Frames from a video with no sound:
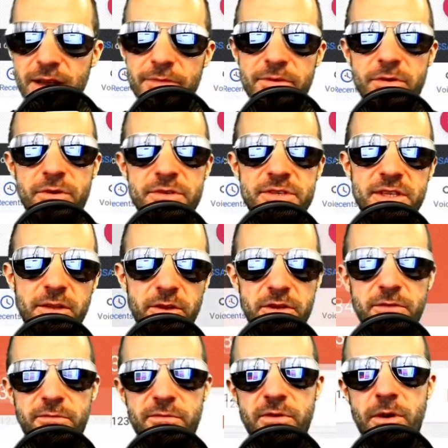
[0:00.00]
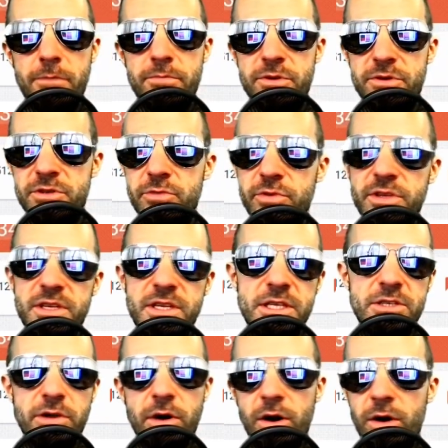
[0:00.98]
There is a lot of opportunity
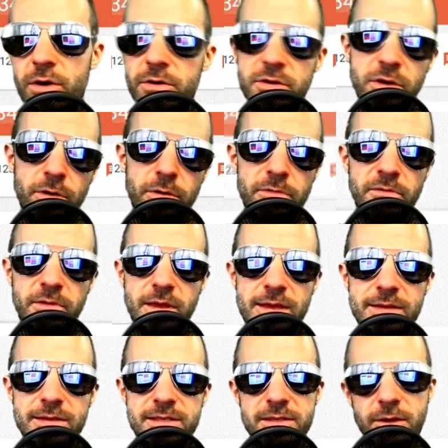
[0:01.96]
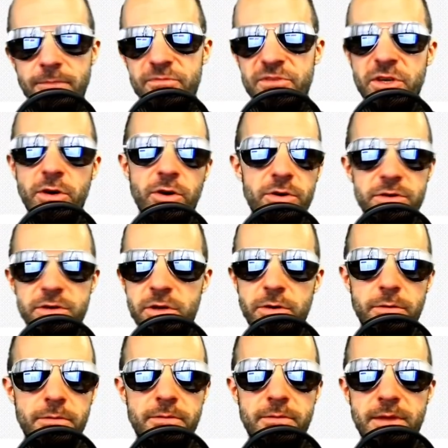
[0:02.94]
to hard code things, not to hard
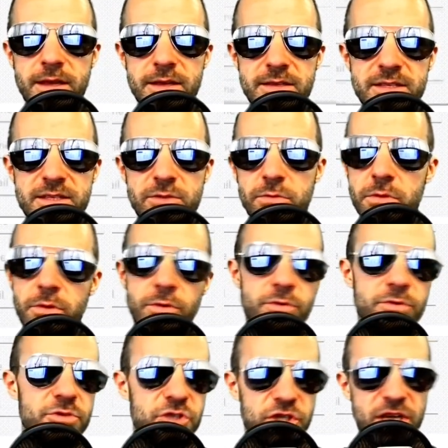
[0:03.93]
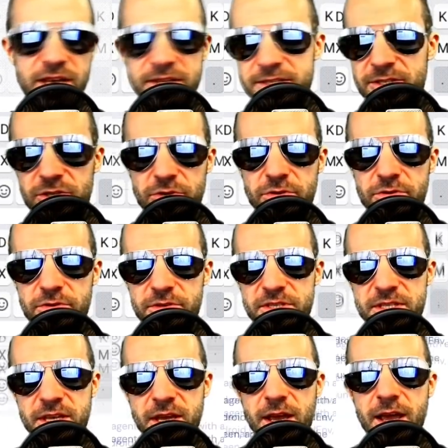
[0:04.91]
code things, to learn gestures.